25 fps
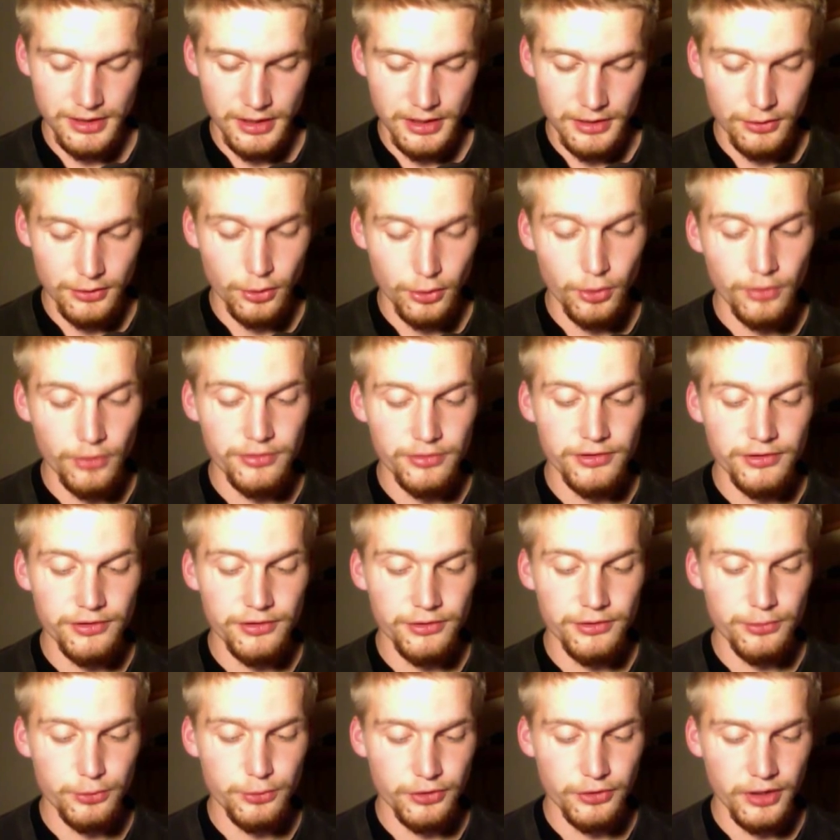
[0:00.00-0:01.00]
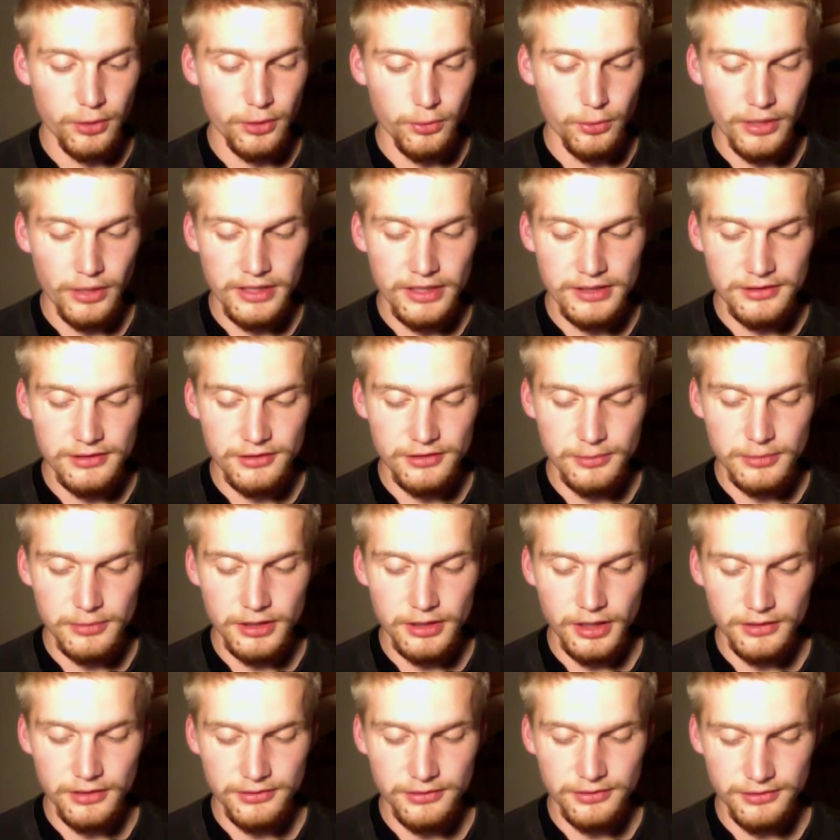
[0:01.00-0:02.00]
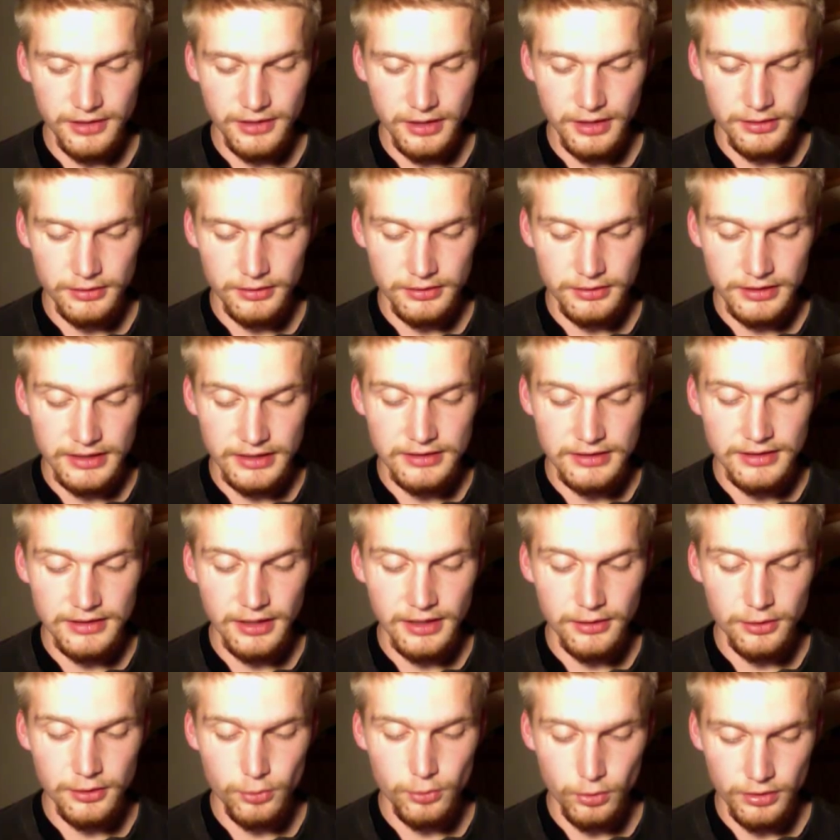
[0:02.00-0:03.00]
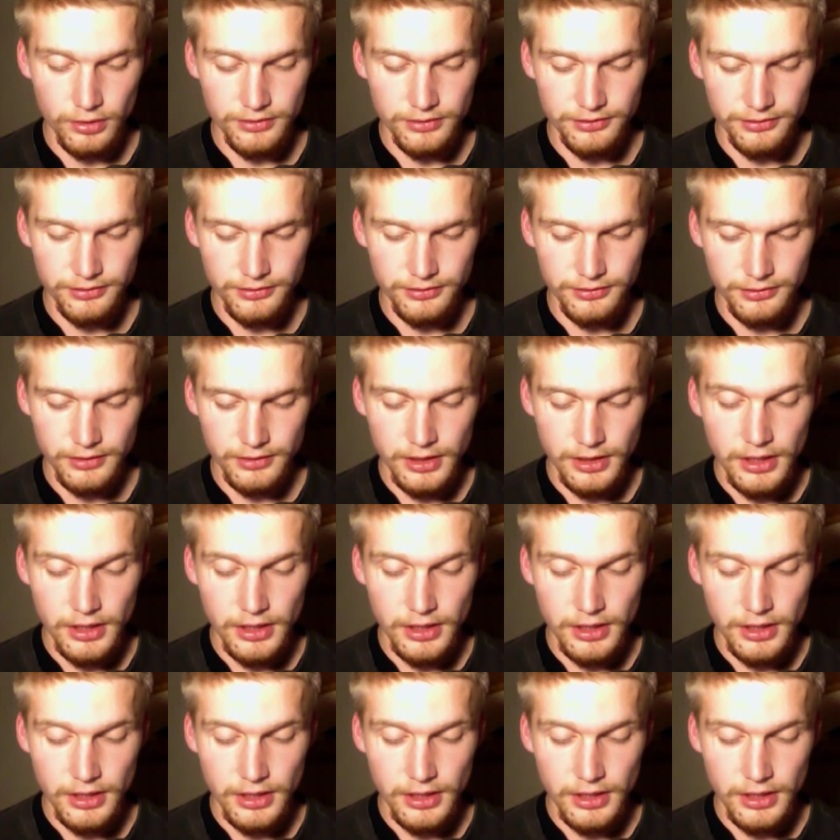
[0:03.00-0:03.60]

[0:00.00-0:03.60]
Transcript: The horses, without waiting to be unsaddled, lay down at once.